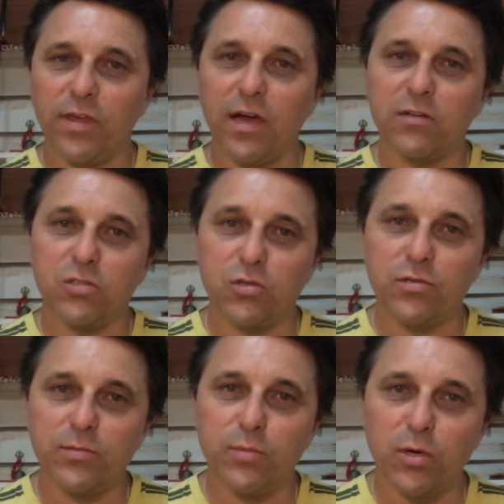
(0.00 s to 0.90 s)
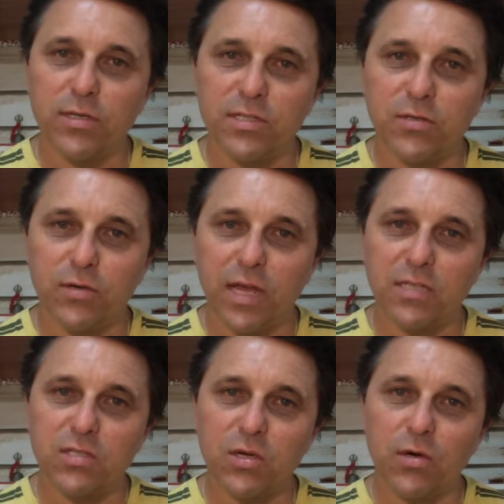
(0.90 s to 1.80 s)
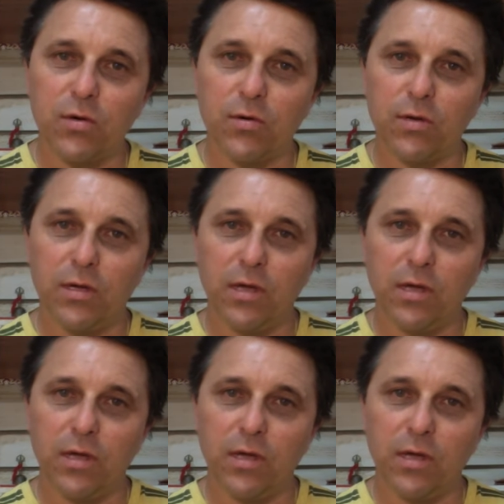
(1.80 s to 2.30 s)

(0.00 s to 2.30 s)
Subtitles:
our true personhood, our soul,